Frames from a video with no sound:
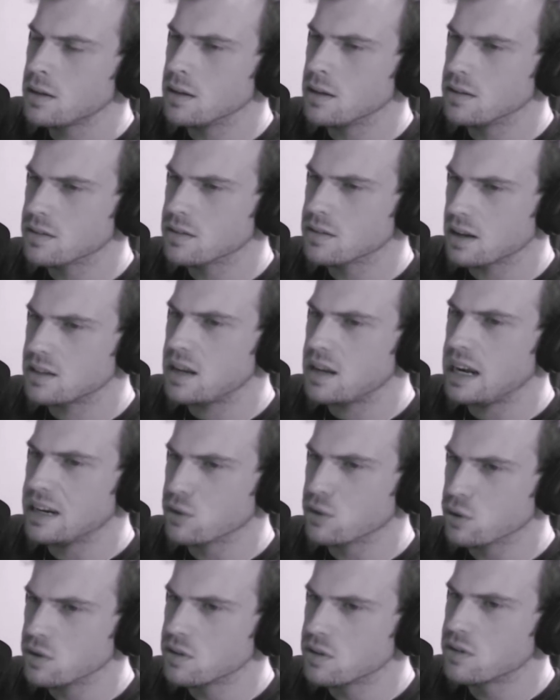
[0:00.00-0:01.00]
that's like
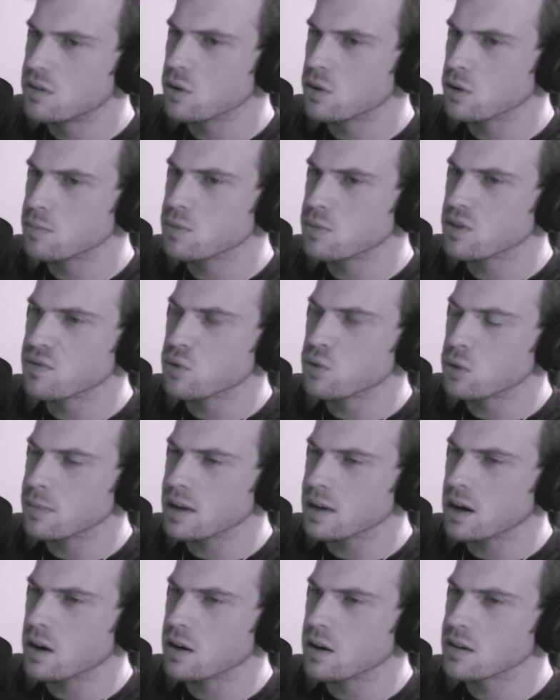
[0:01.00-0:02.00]
tailored toward
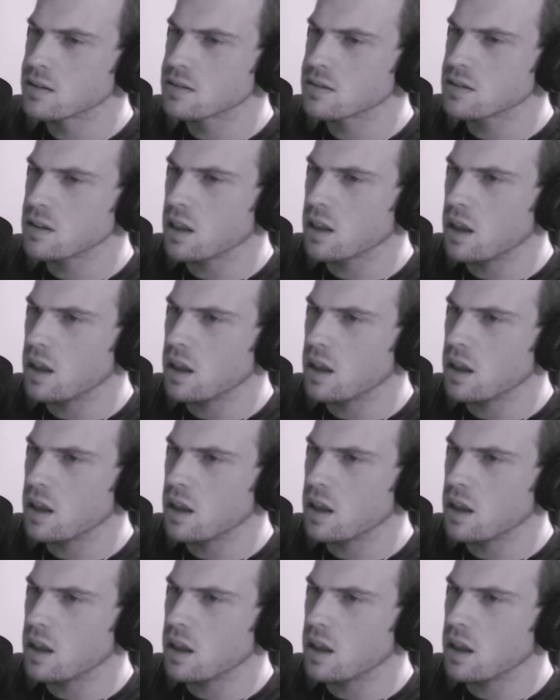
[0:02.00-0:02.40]
performing arts.